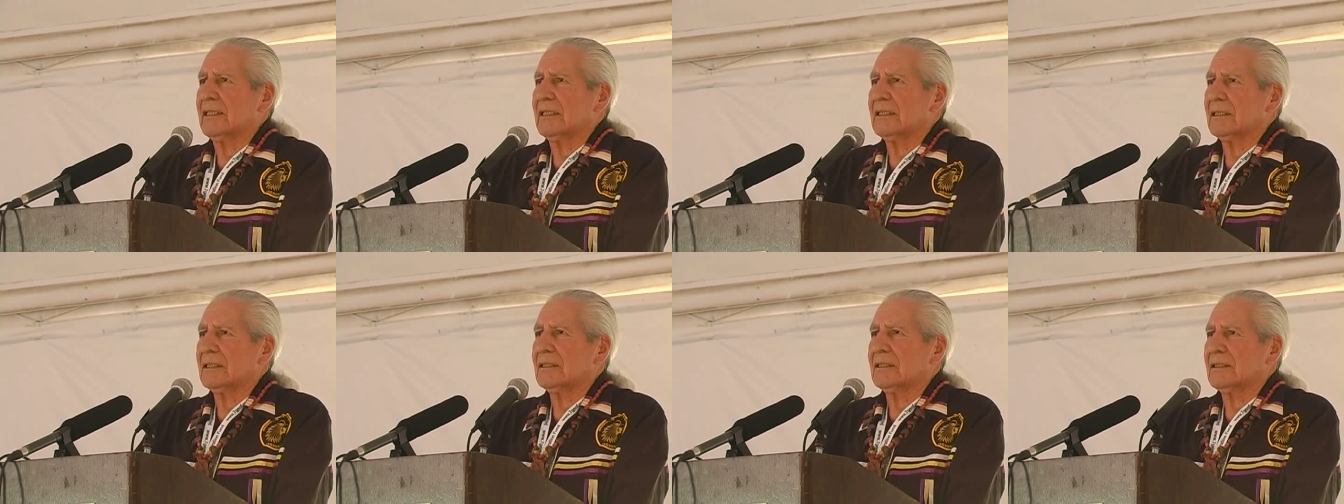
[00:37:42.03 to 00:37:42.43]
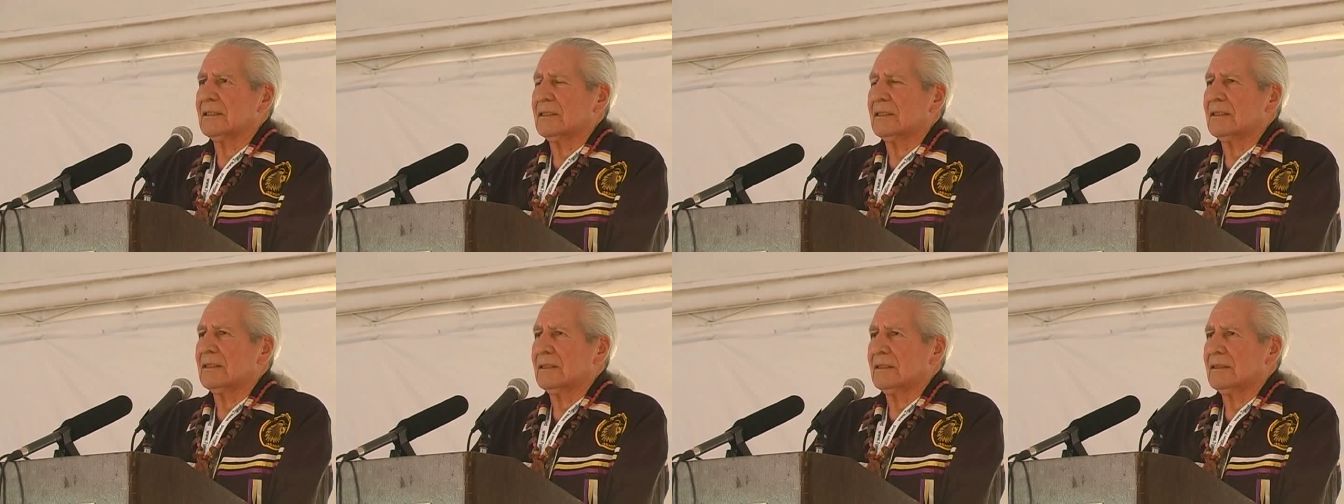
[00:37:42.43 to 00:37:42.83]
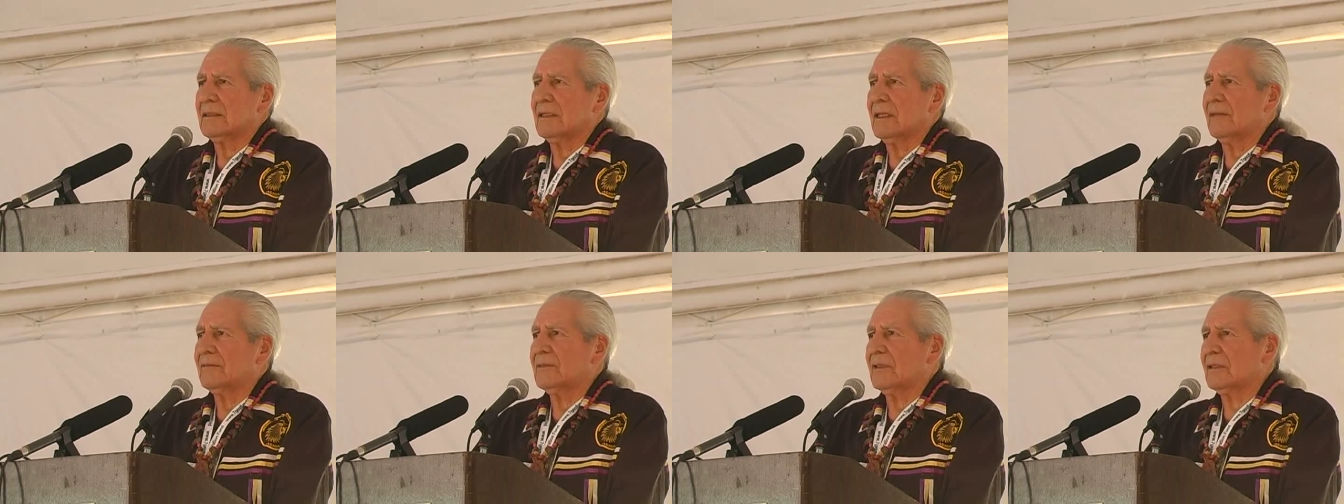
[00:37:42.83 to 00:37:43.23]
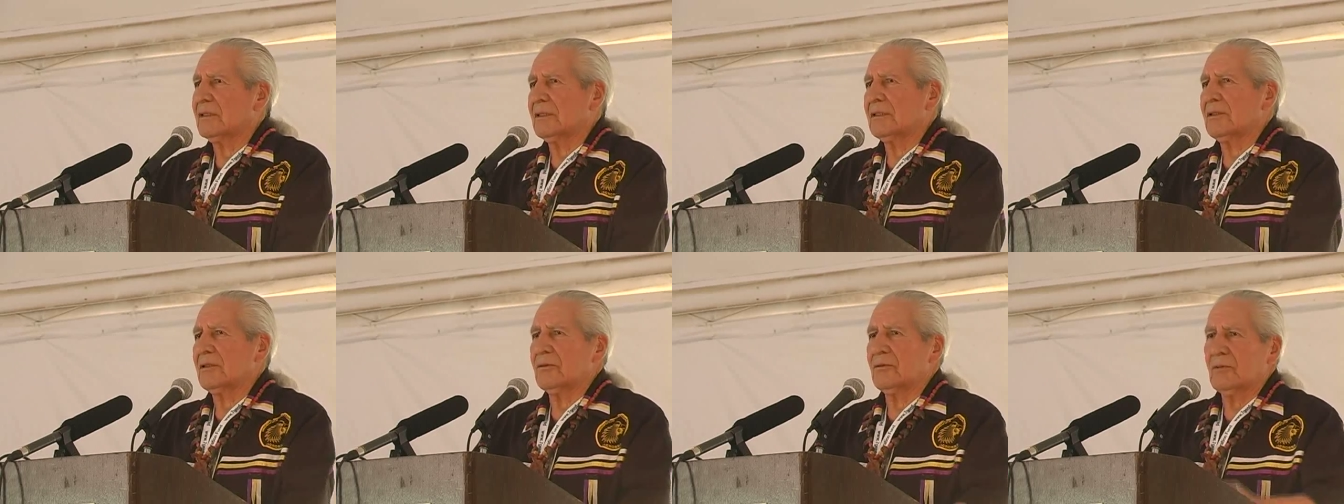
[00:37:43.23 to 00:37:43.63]
We have to
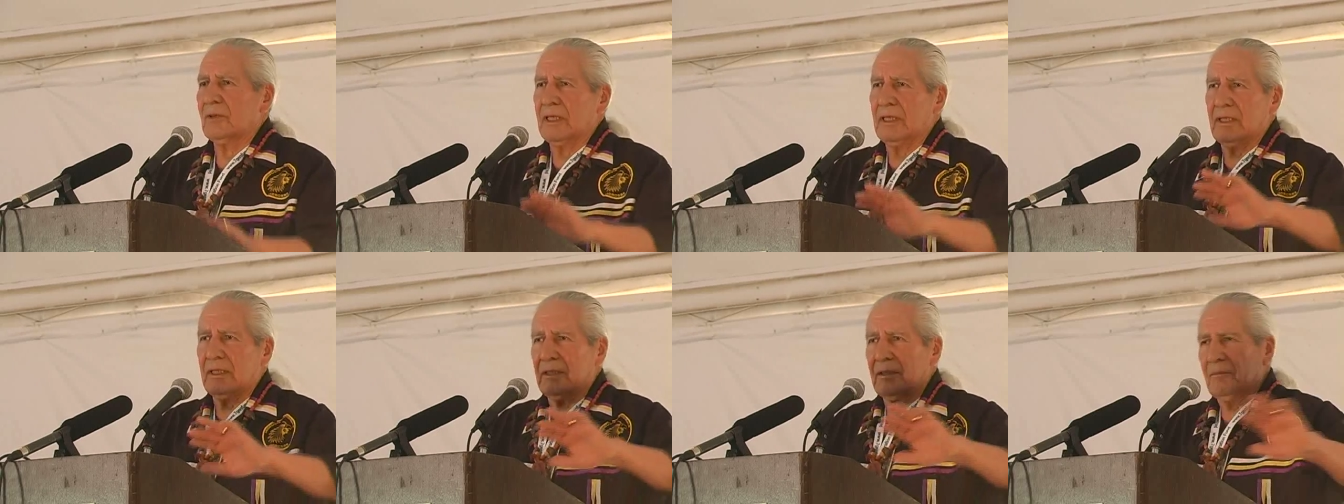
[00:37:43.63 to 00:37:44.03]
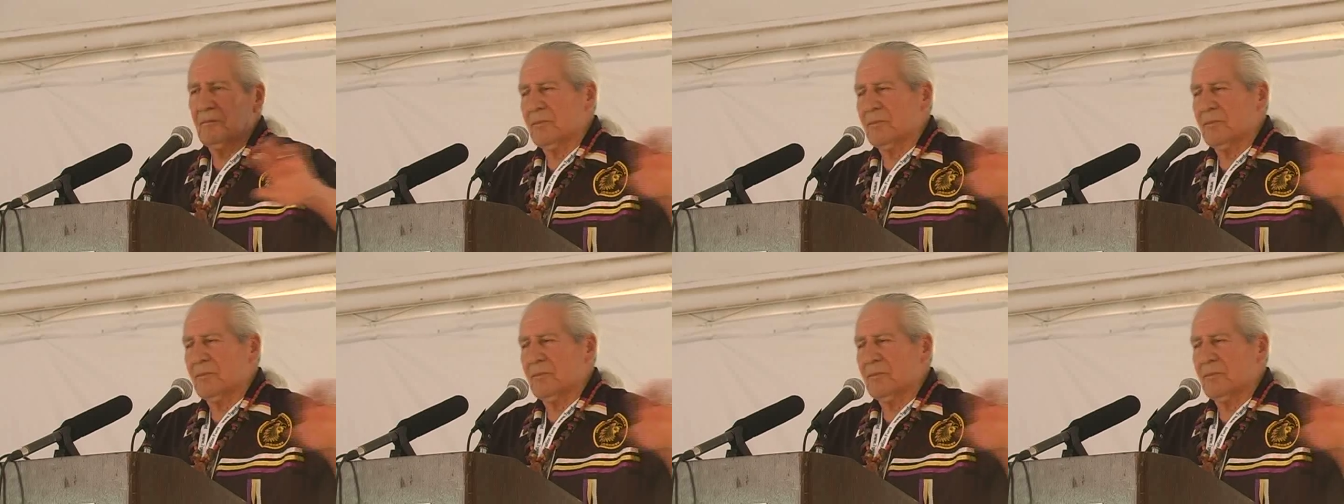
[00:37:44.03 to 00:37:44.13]
clear away